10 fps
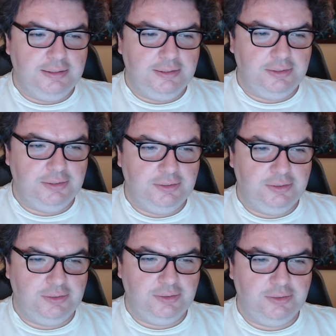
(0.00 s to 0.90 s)

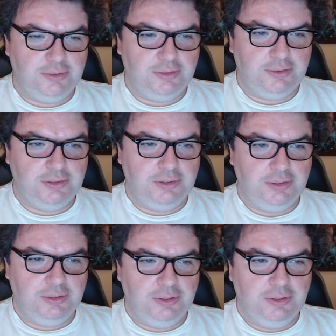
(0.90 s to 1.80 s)

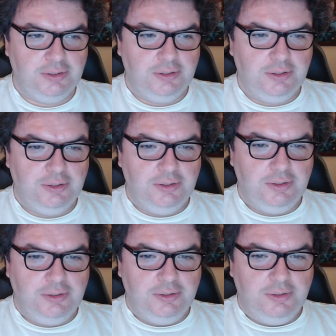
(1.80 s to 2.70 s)

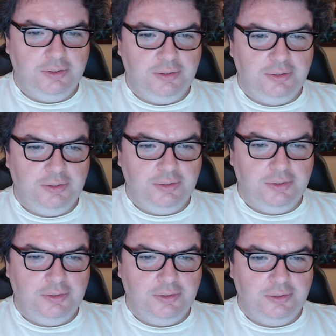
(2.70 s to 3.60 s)

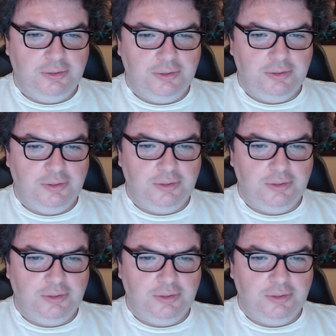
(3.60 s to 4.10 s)
[no speech]